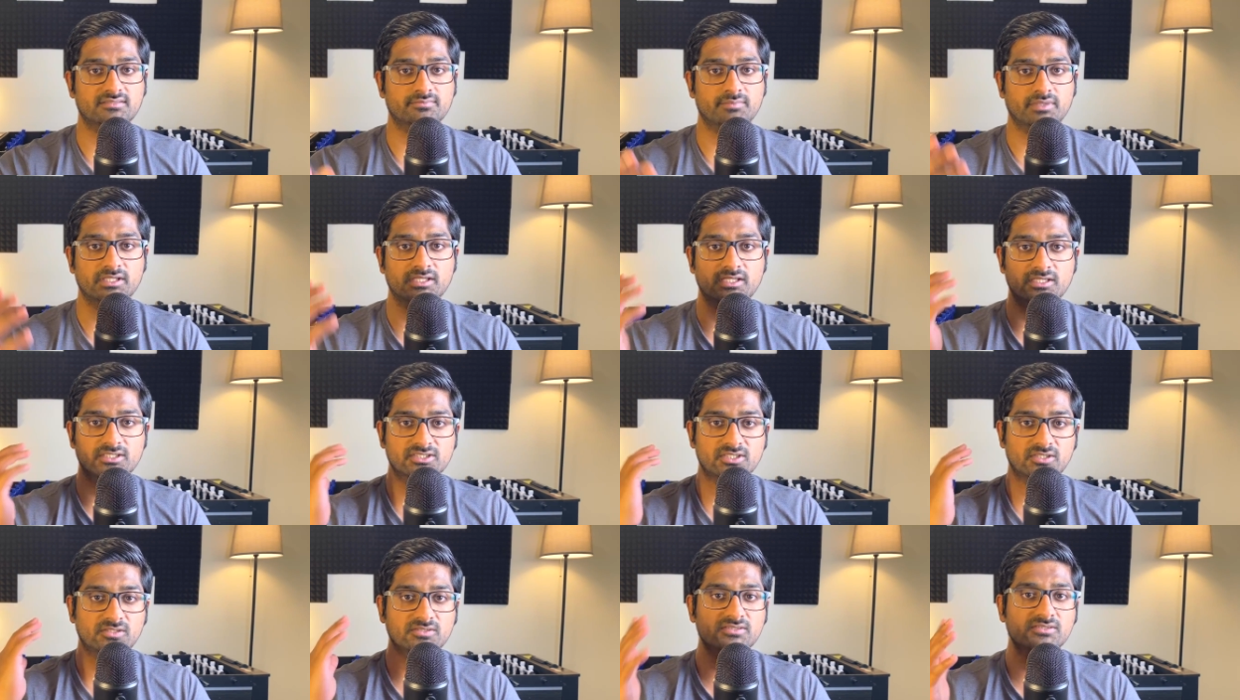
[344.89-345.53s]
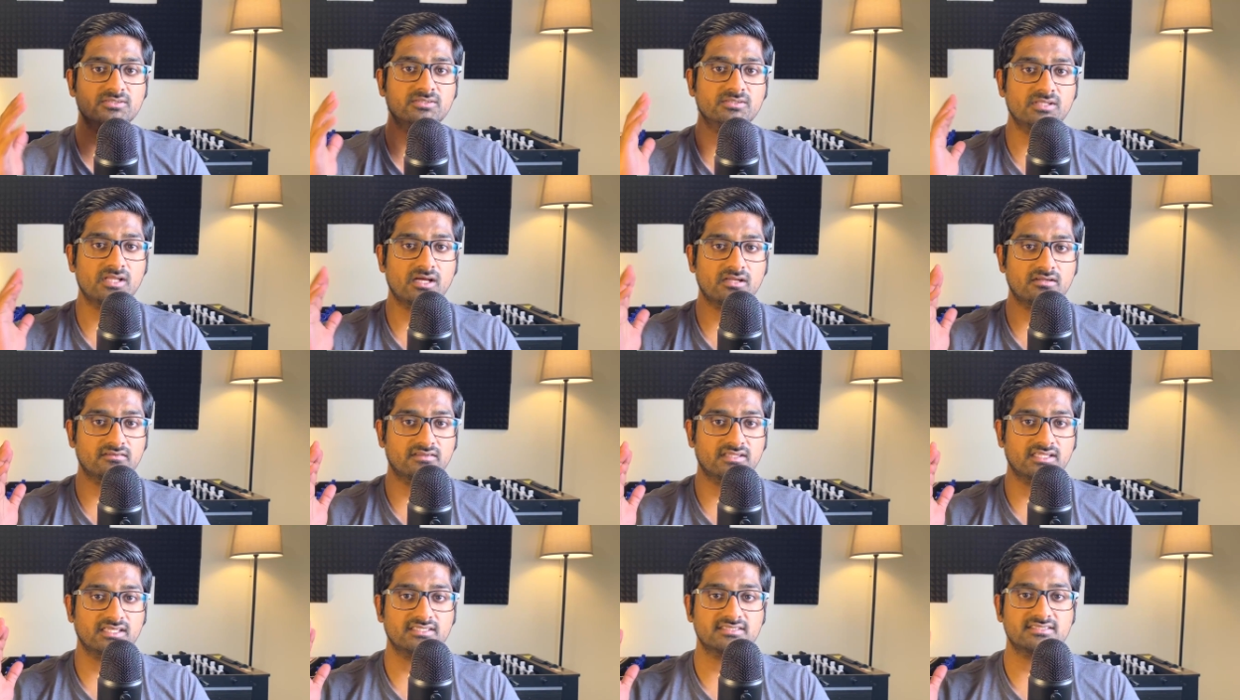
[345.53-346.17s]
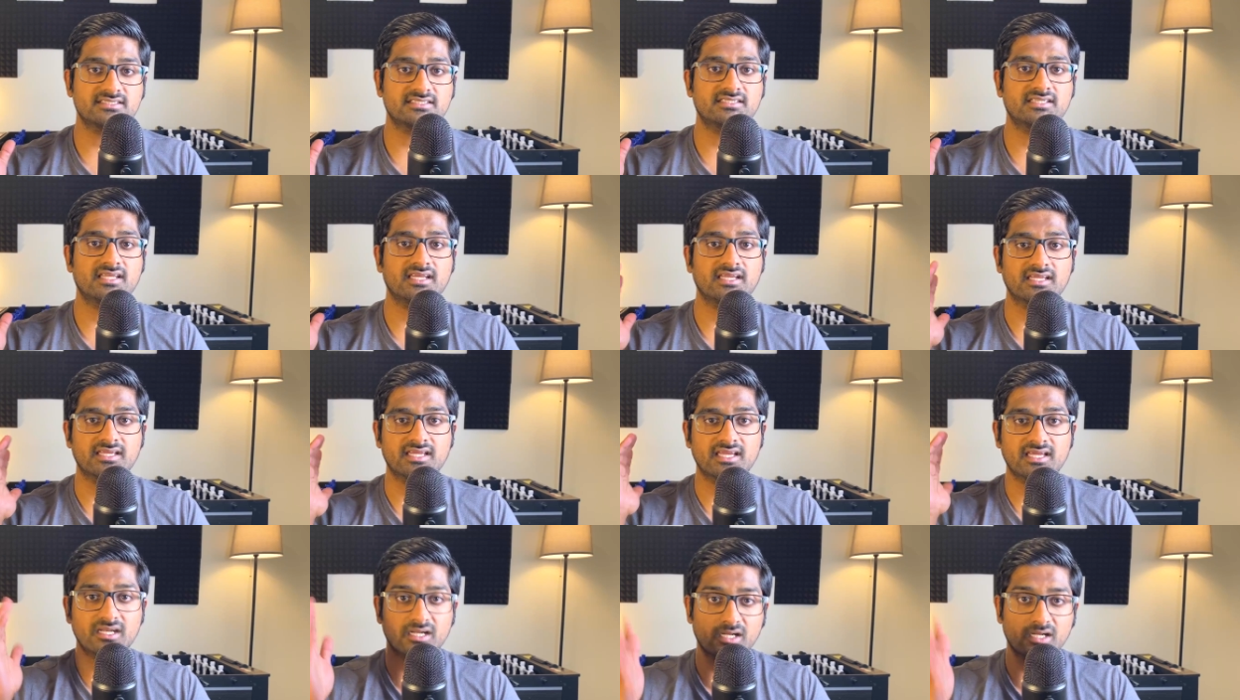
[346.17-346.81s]
but there's also a lot of things that they
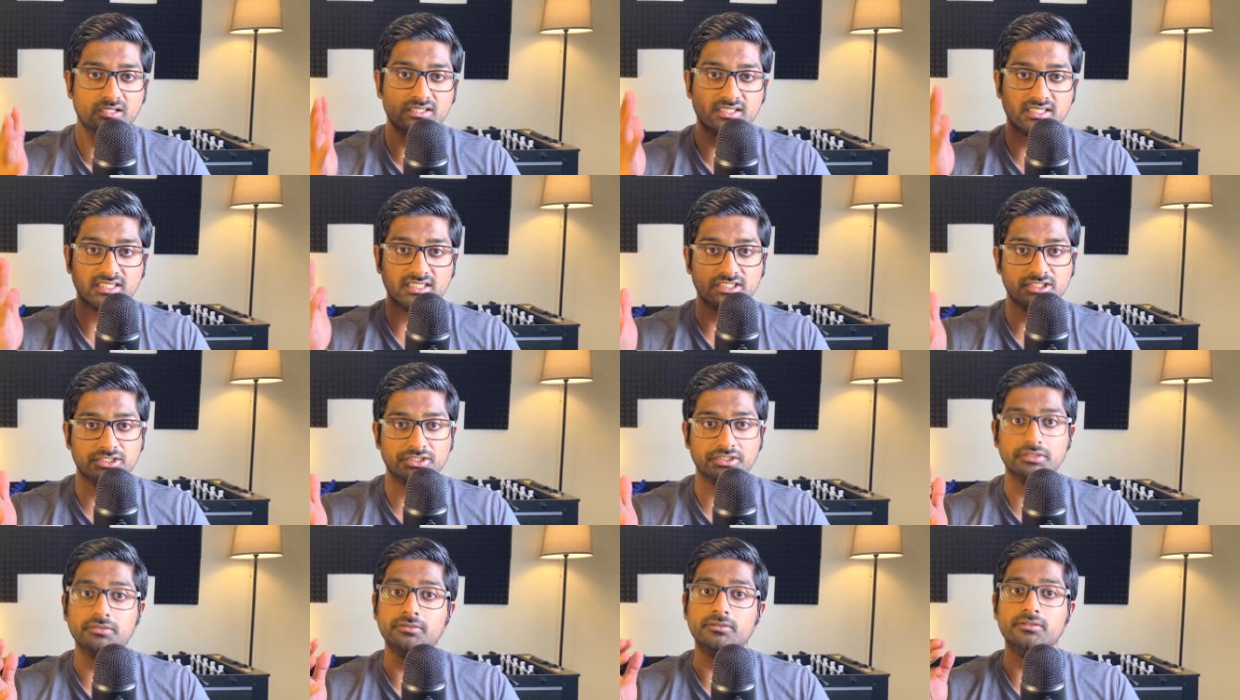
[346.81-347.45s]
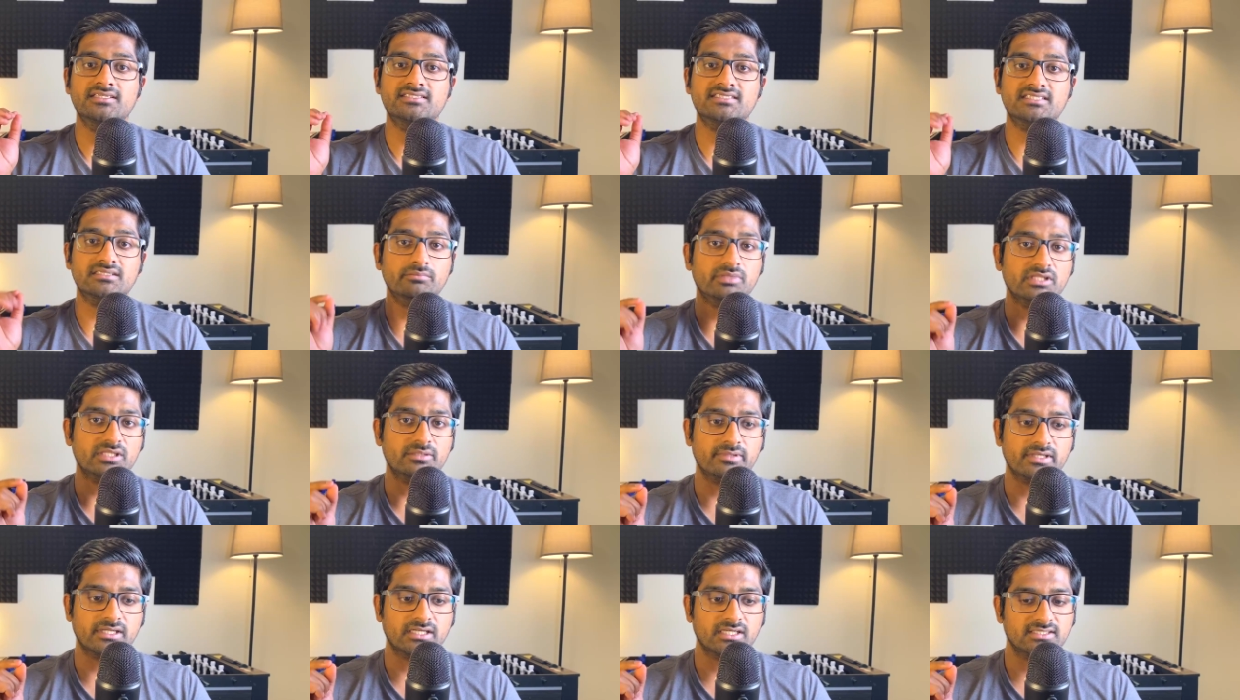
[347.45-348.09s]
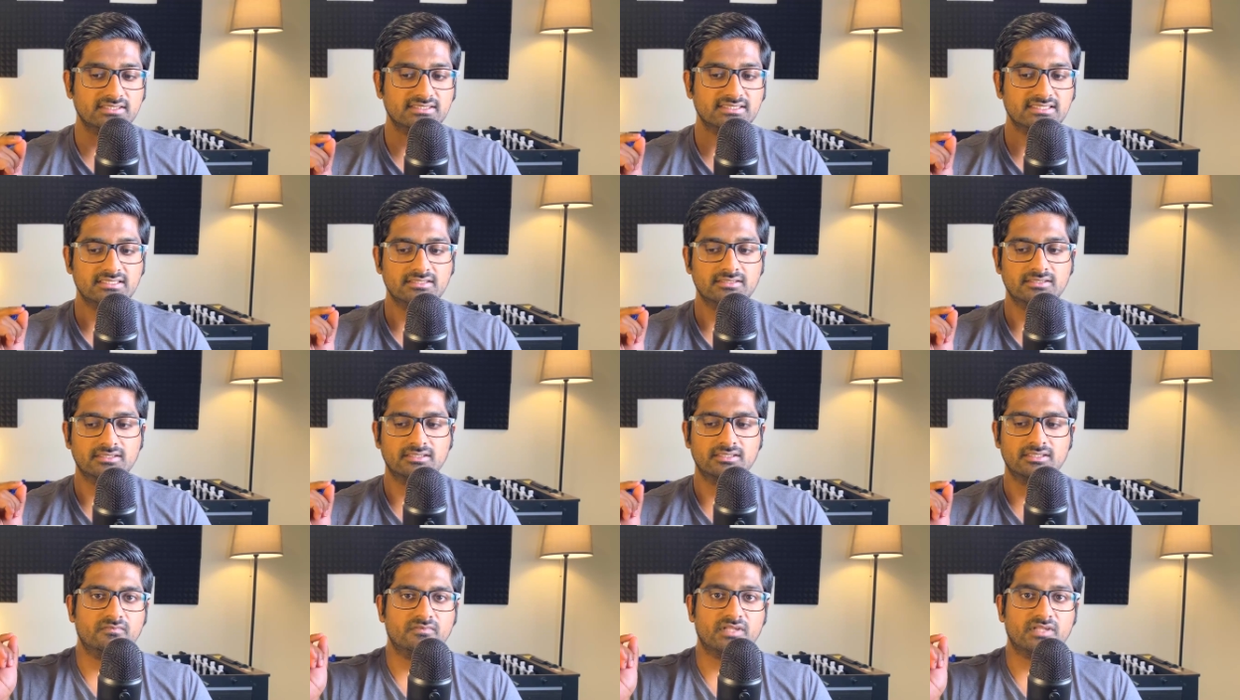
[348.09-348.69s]
cannot teach you simply because either